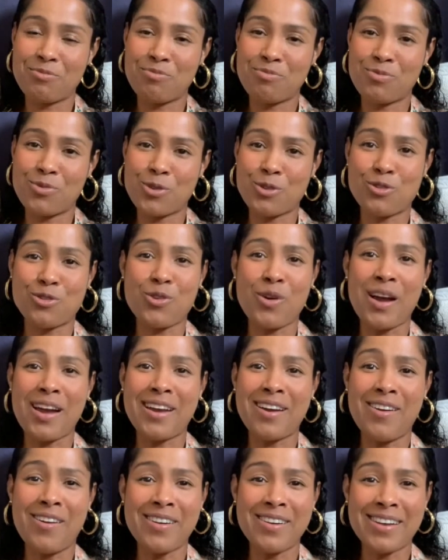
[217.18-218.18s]
was trying
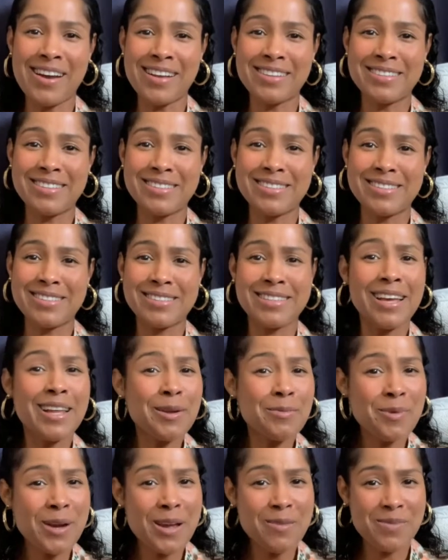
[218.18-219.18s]
hard not to
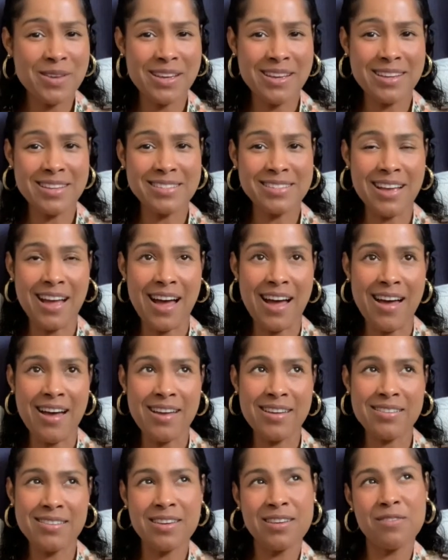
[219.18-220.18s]
celebrate because I
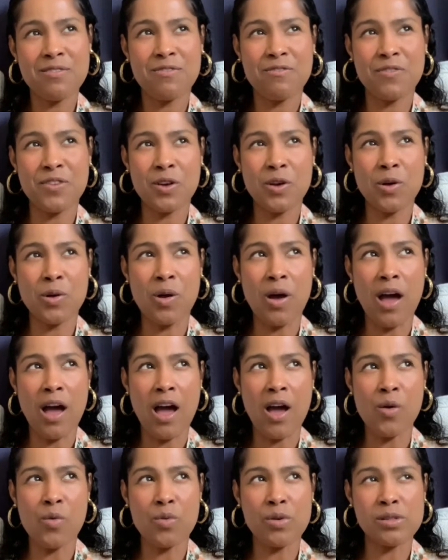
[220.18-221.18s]
didn't feel
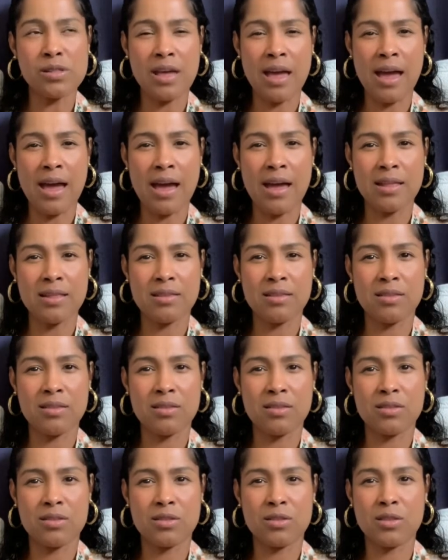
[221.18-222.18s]
I was at
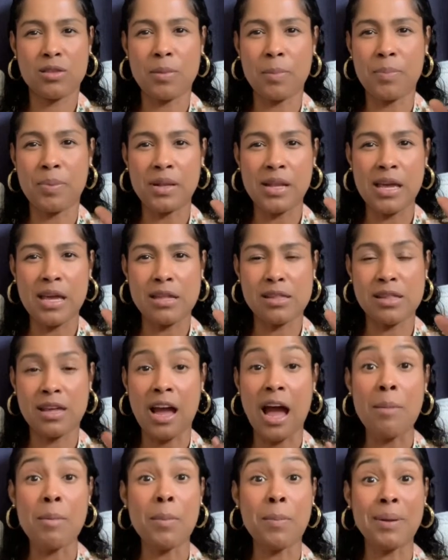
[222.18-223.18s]
the place. Like,
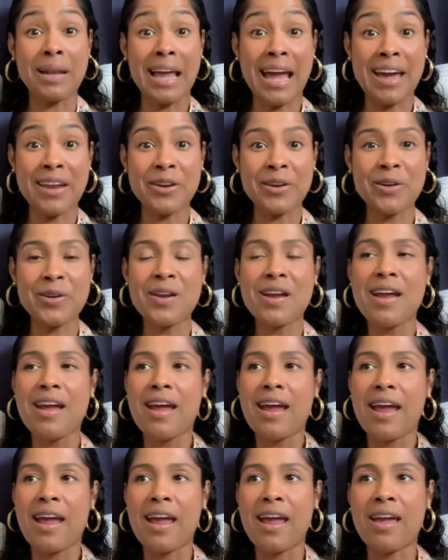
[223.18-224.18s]
I'm a planner,
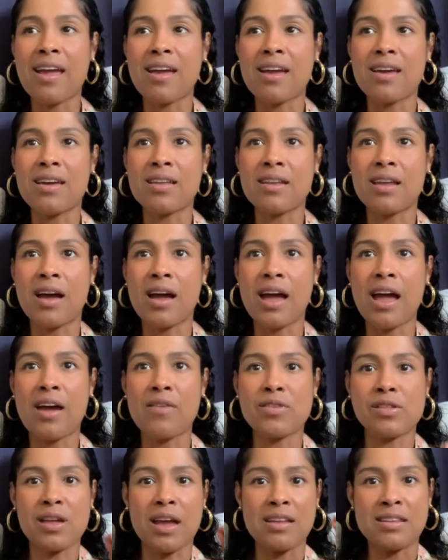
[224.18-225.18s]
and I have
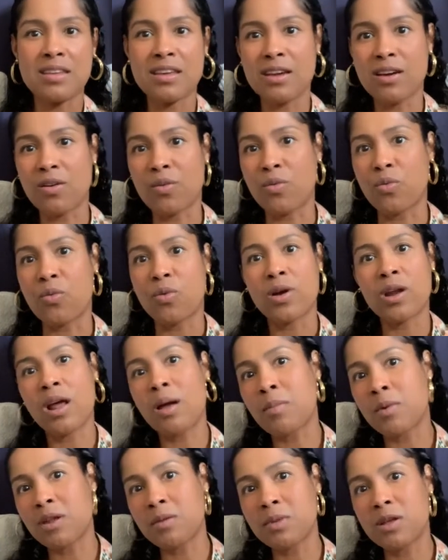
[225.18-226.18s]
this idea of what I'm
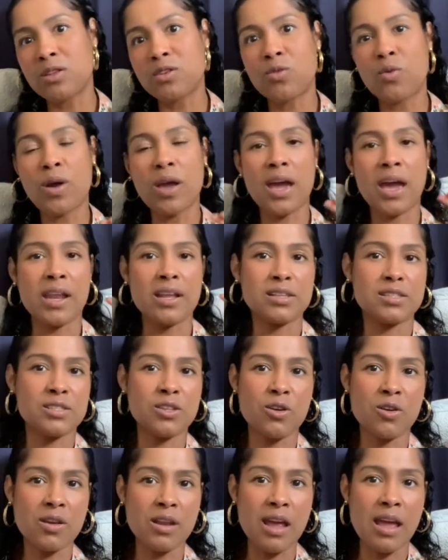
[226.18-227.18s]
going to be doing at a
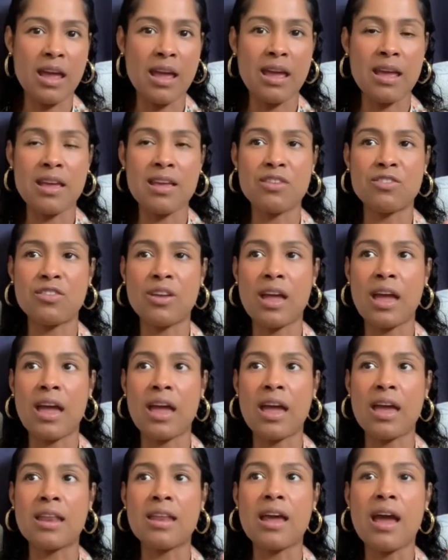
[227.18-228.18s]
certain age.
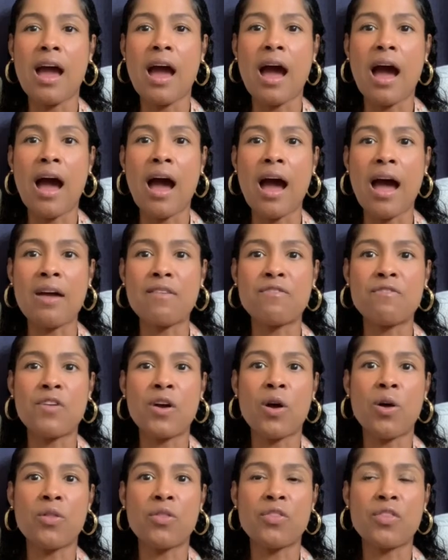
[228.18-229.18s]
And I
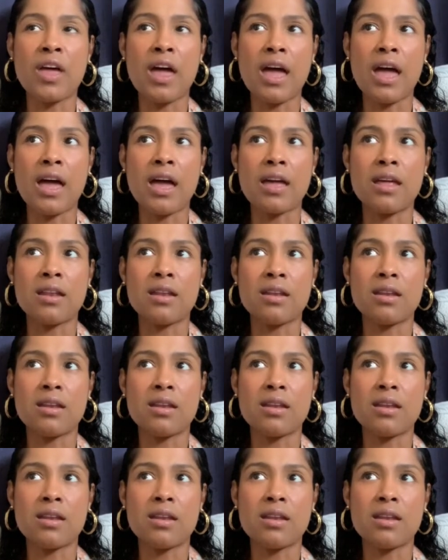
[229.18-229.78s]
felt that